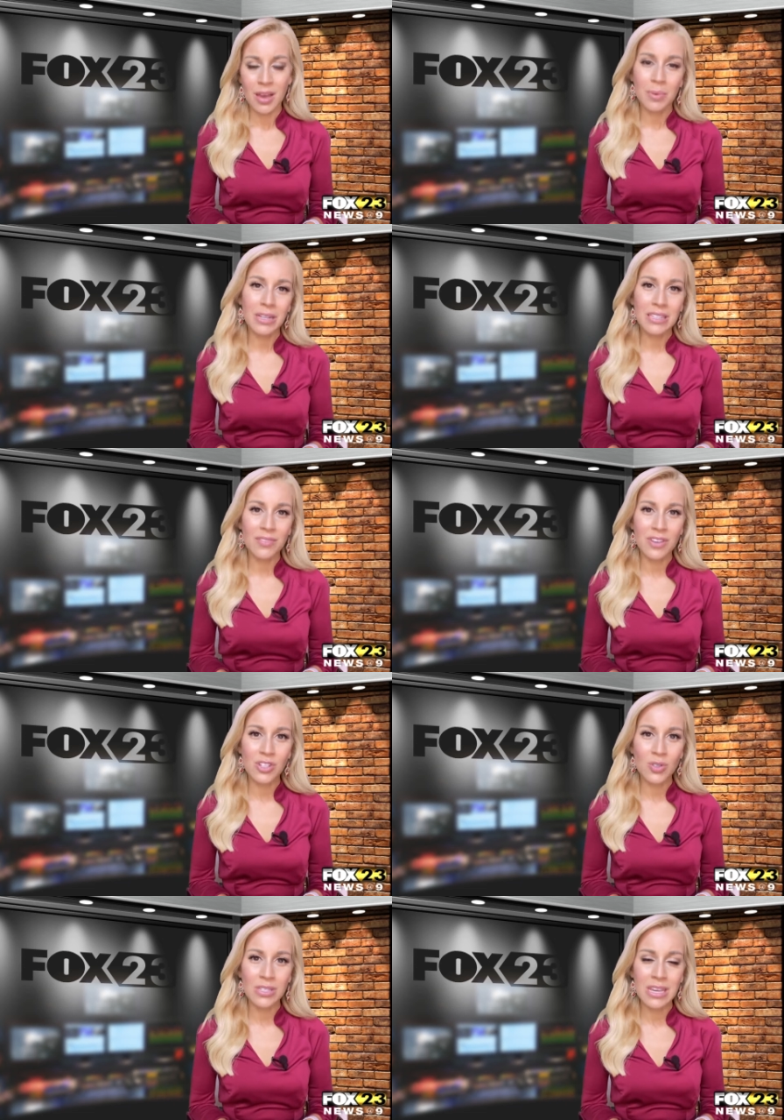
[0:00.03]
Police
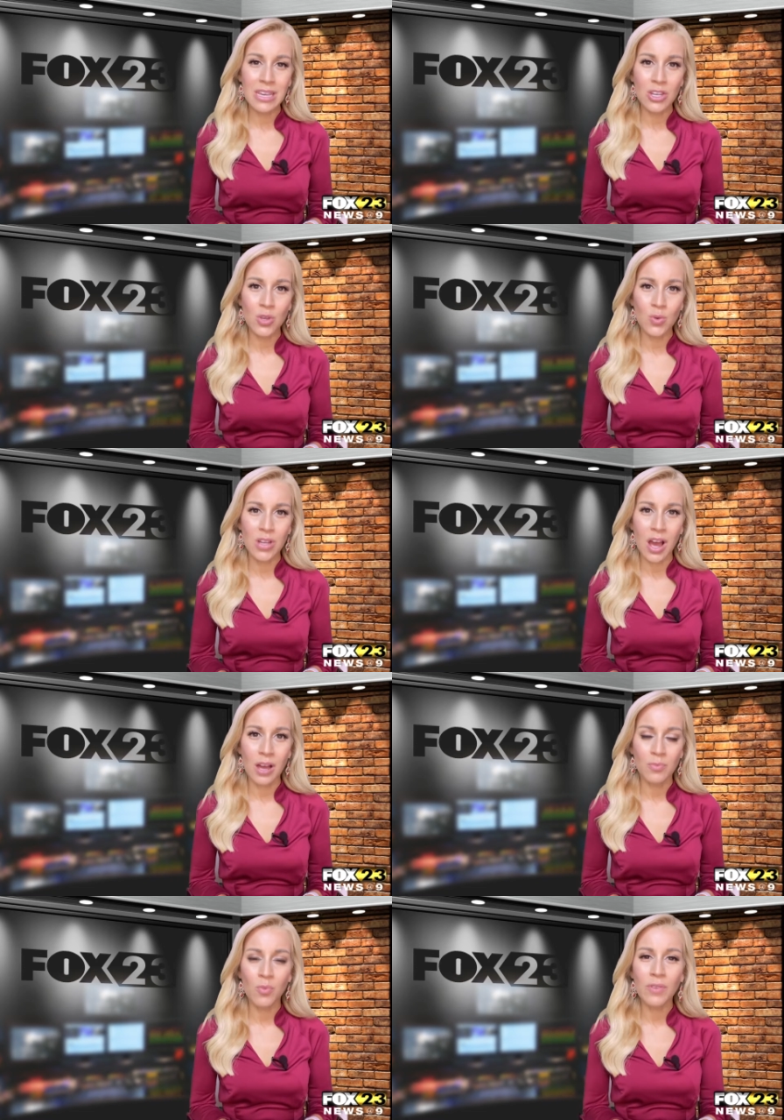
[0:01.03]
officials in
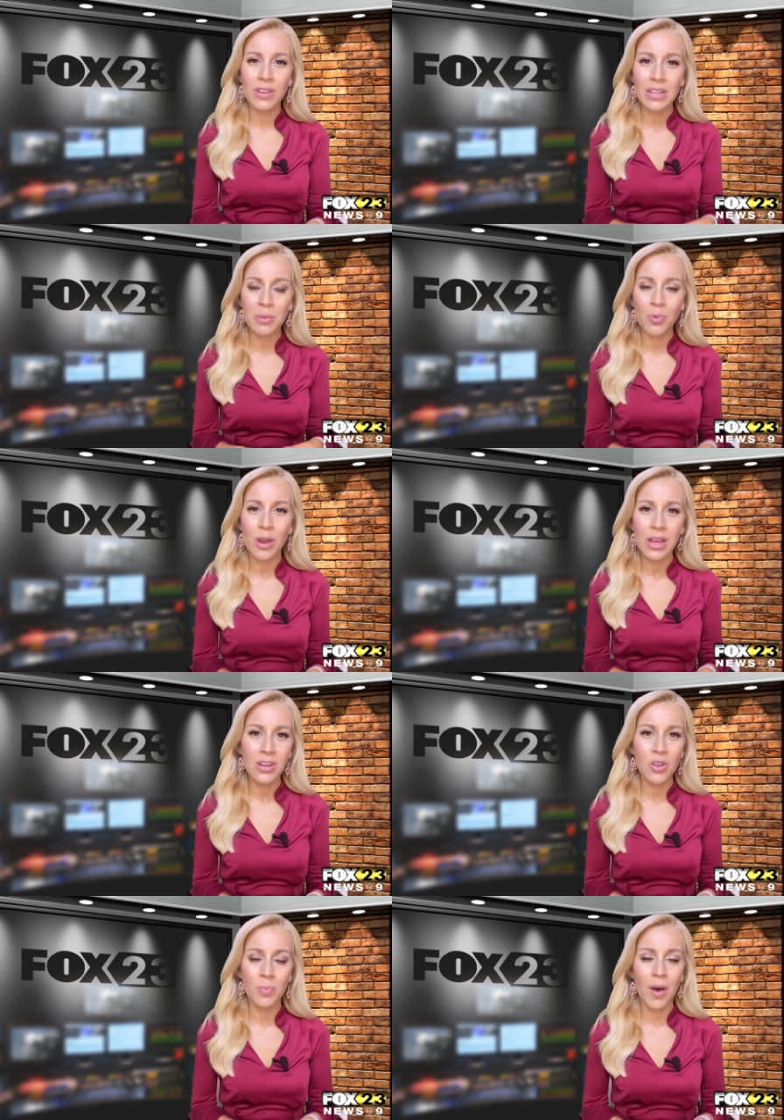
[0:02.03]
Utah revealing brand
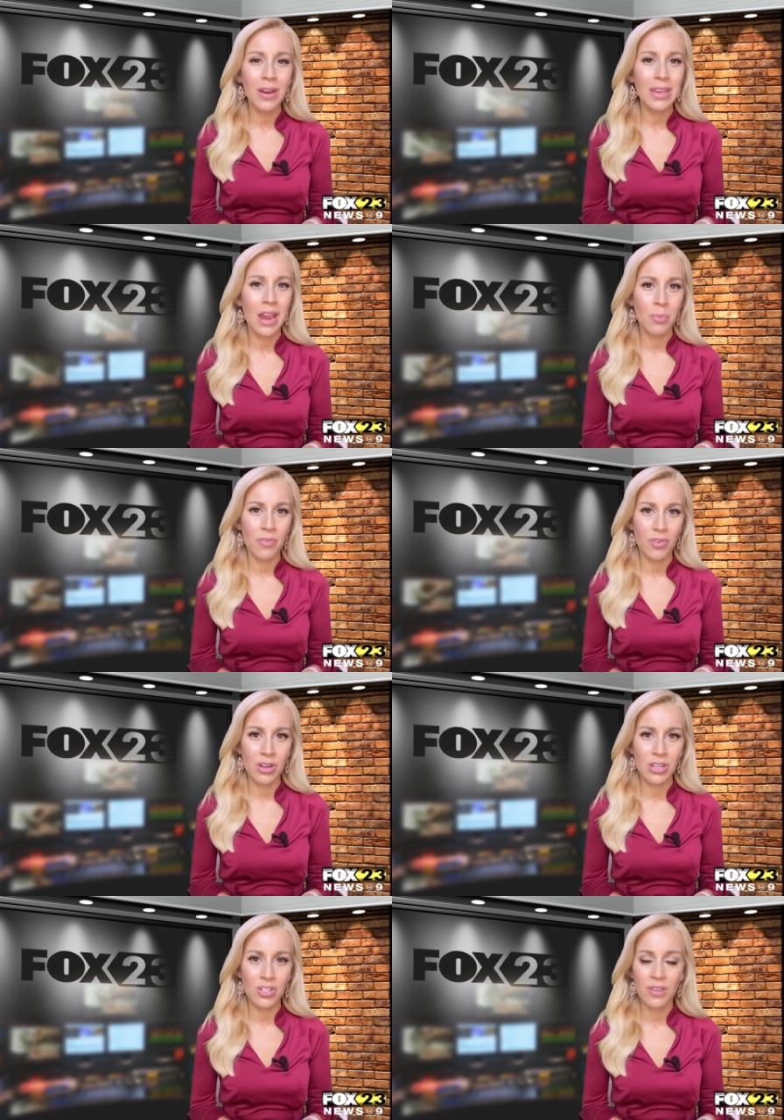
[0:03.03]
new body camera
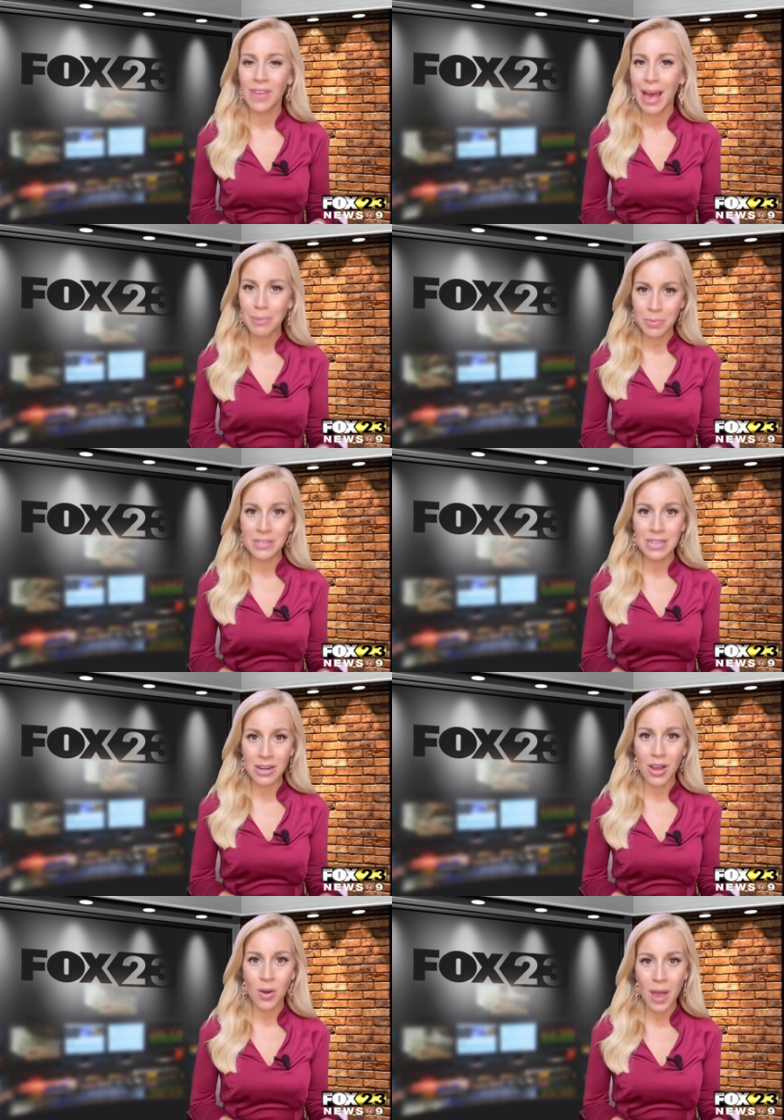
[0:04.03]
footage of Gabby
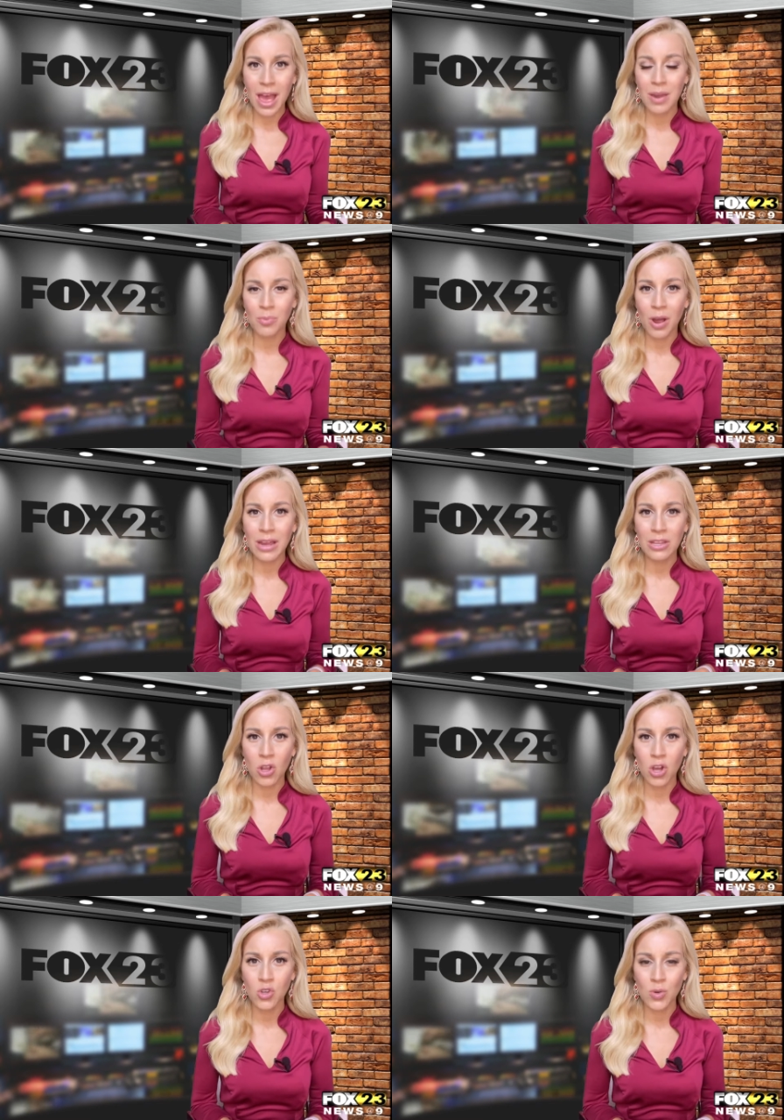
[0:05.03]
Petito and Brian
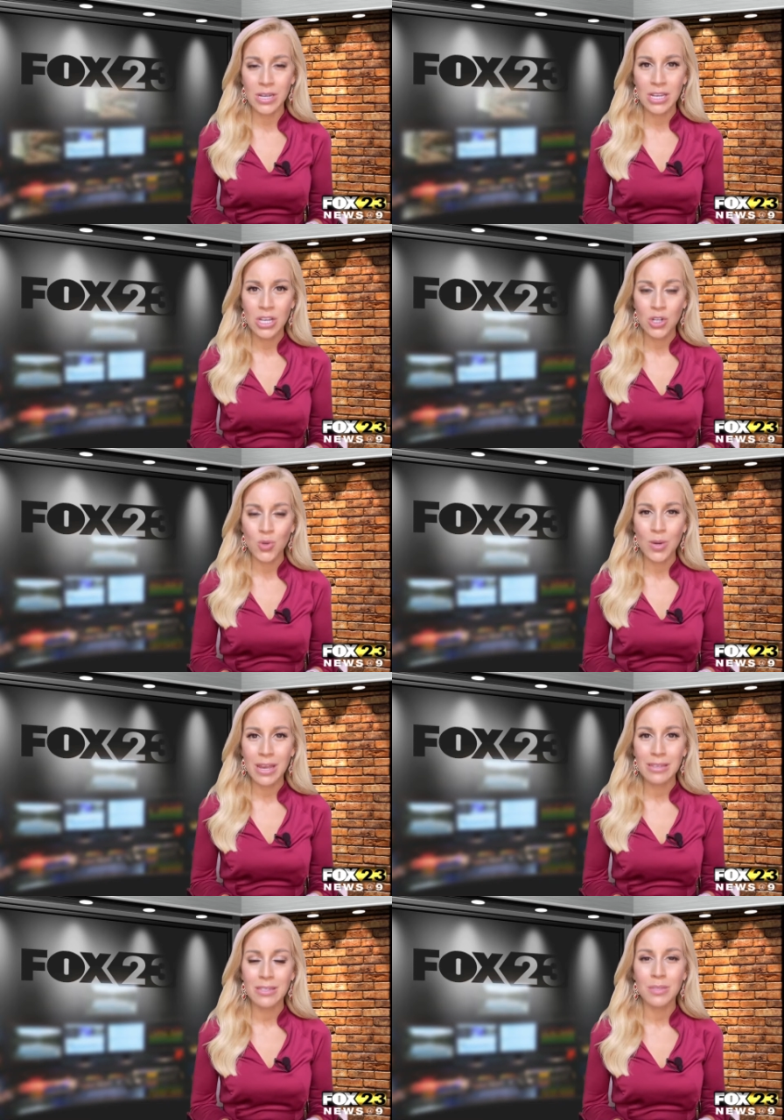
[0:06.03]
Laundrie during
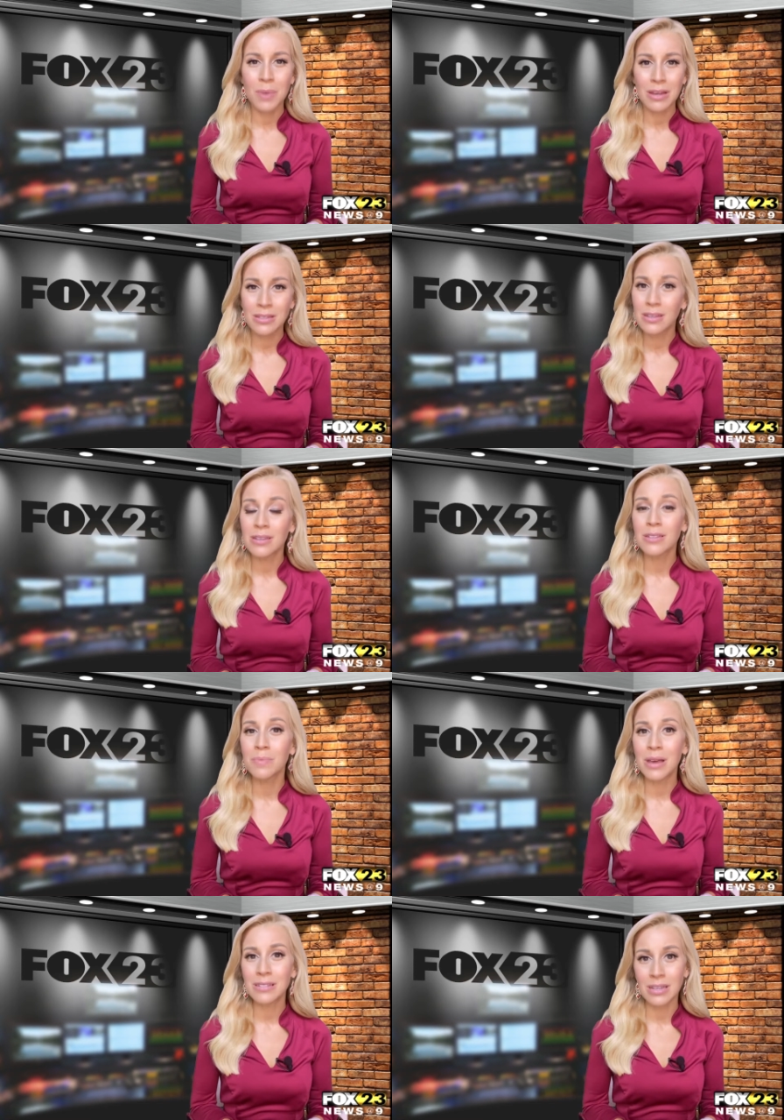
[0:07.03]
a suspected
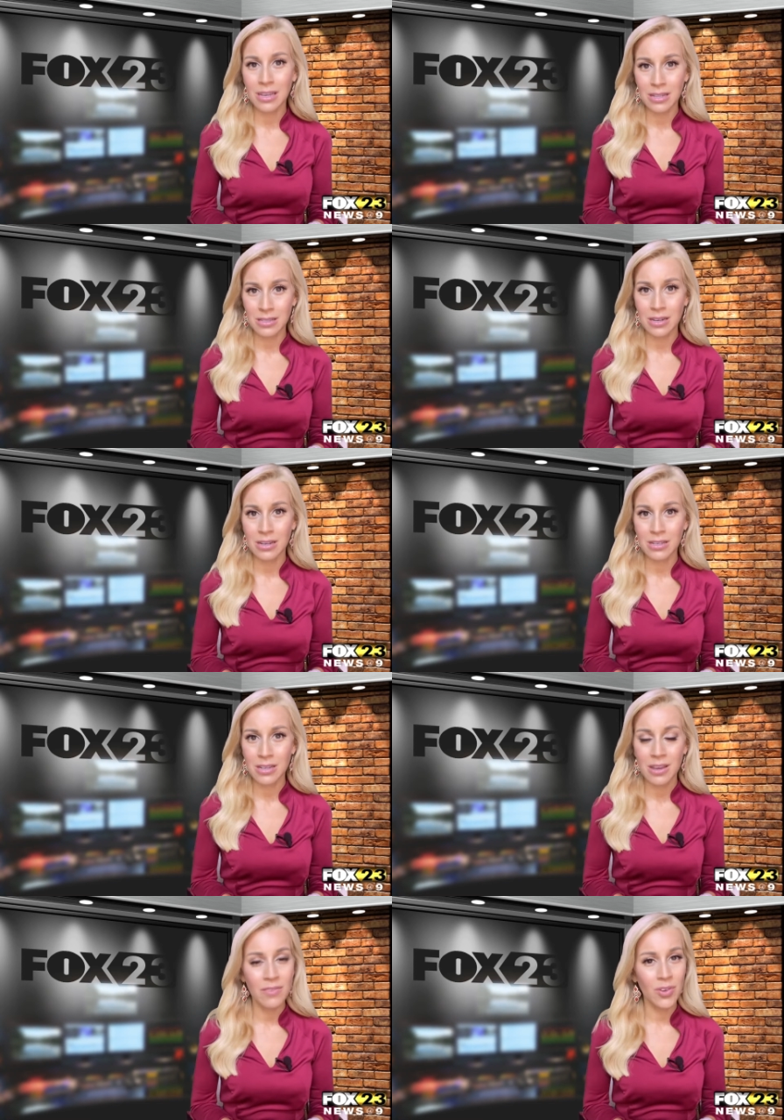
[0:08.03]
domestic incident.